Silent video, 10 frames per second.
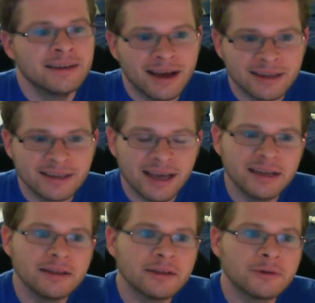A
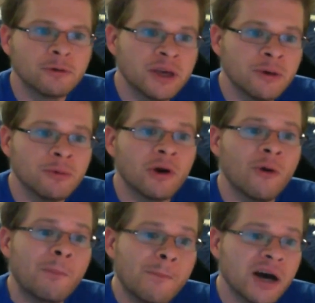tiny little bit will go
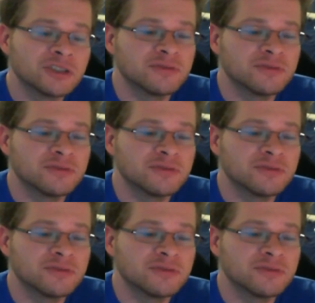much